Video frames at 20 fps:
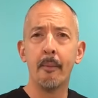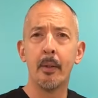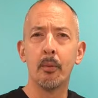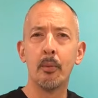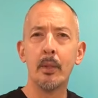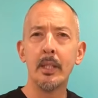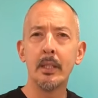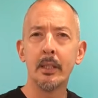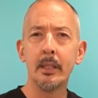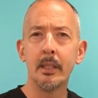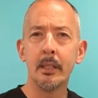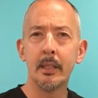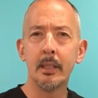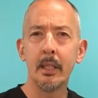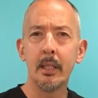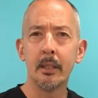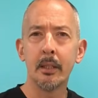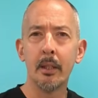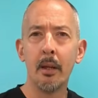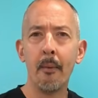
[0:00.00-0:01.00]
Reason is
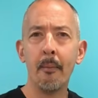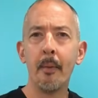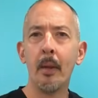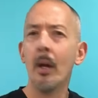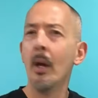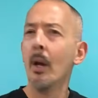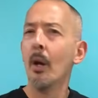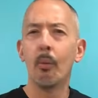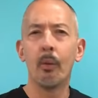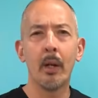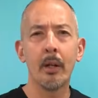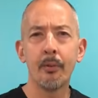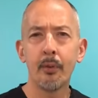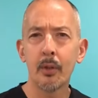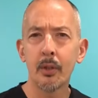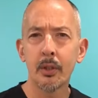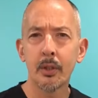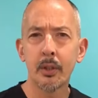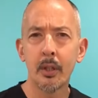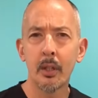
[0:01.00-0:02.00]
this. When I
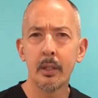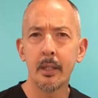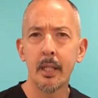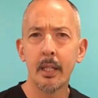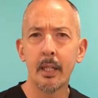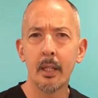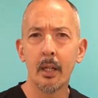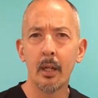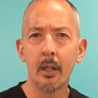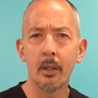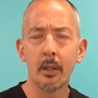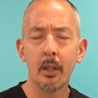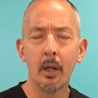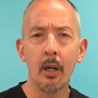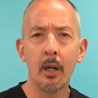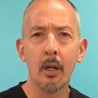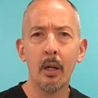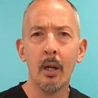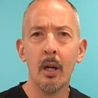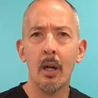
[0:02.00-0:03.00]
first started taking Hung
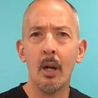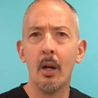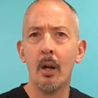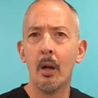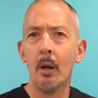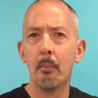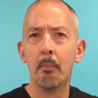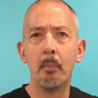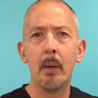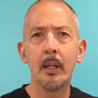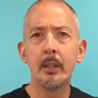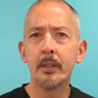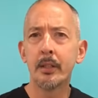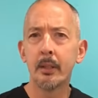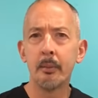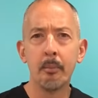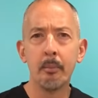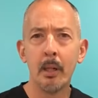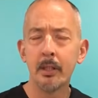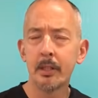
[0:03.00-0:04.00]
Gar, months
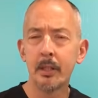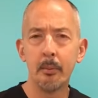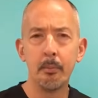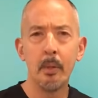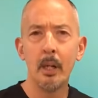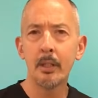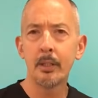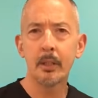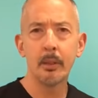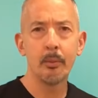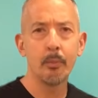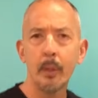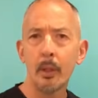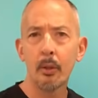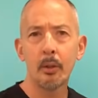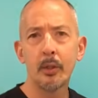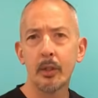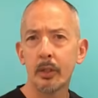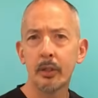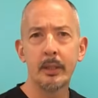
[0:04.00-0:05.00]
and months and months, we were
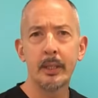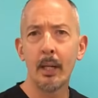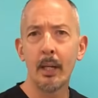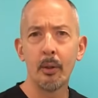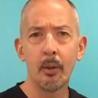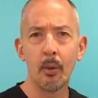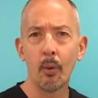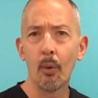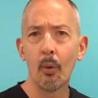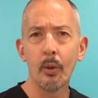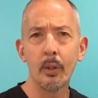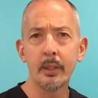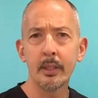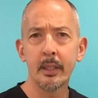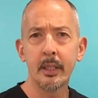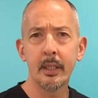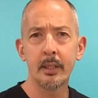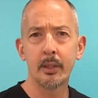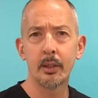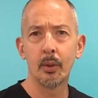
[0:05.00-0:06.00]
just down in horse
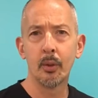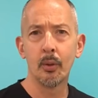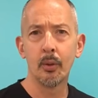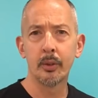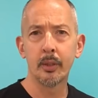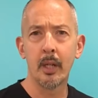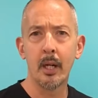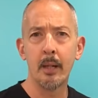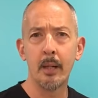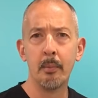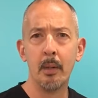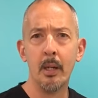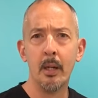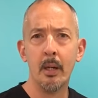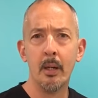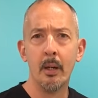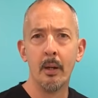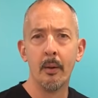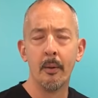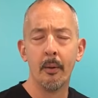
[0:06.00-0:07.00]
stance the whole time,
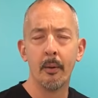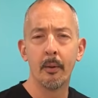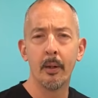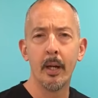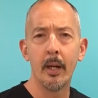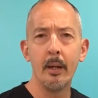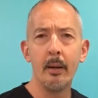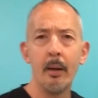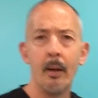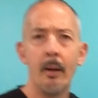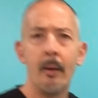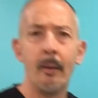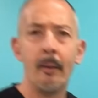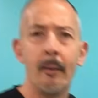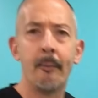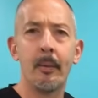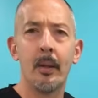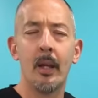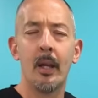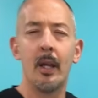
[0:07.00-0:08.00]
okay?
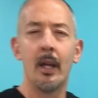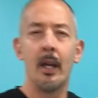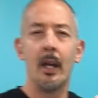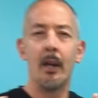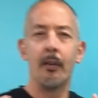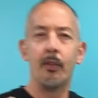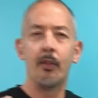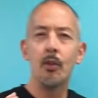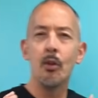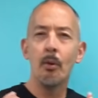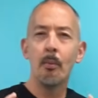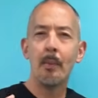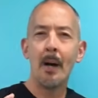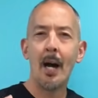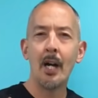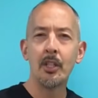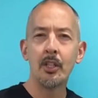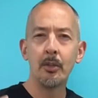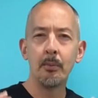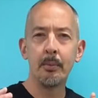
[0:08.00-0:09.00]
If you
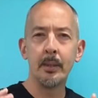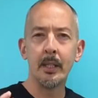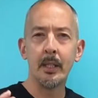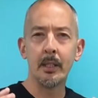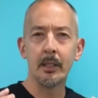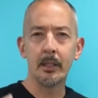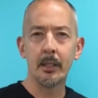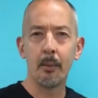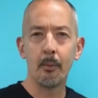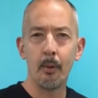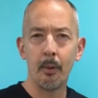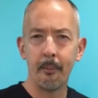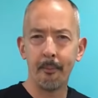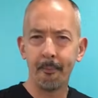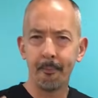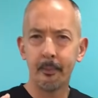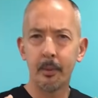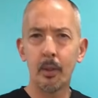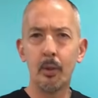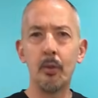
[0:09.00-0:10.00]
imagine being someone
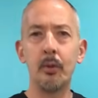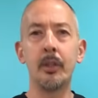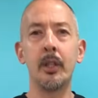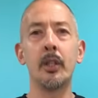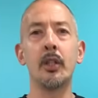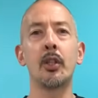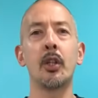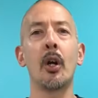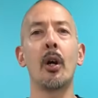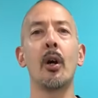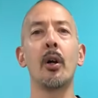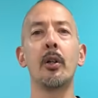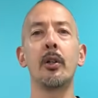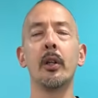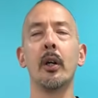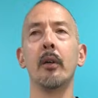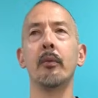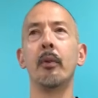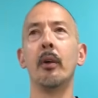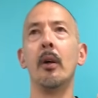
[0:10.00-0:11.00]
who's in charge
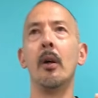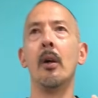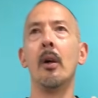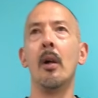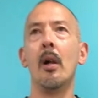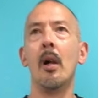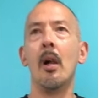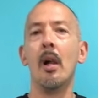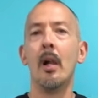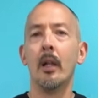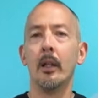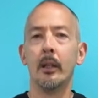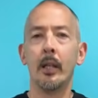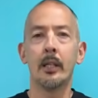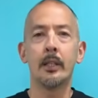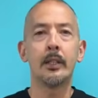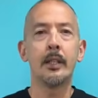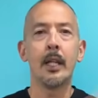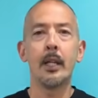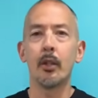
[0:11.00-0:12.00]
of,
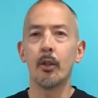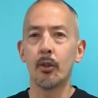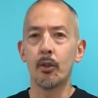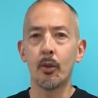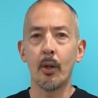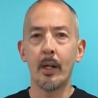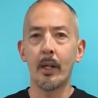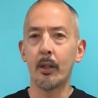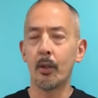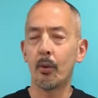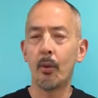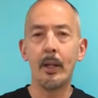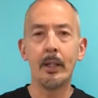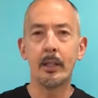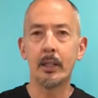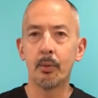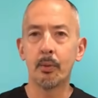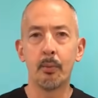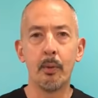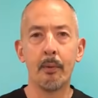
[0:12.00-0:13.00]
let's say you're trying to create
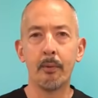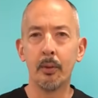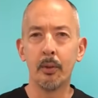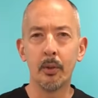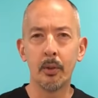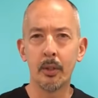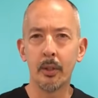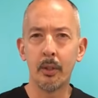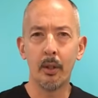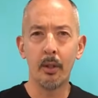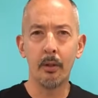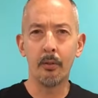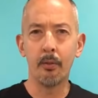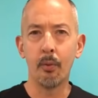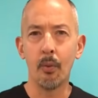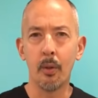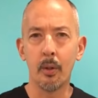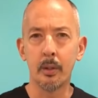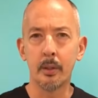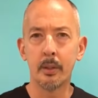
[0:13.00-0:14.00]
this revolutionary
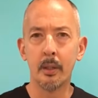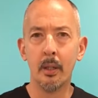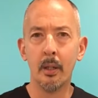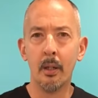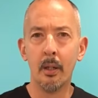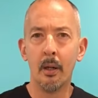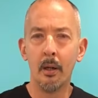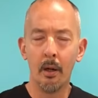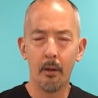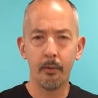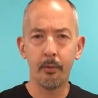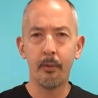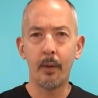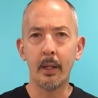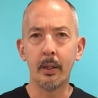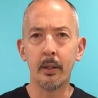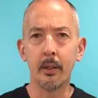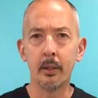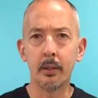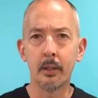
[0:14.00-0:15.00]
force of
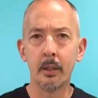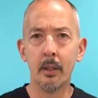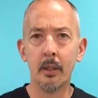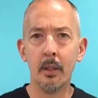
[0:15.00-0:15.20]
fighters,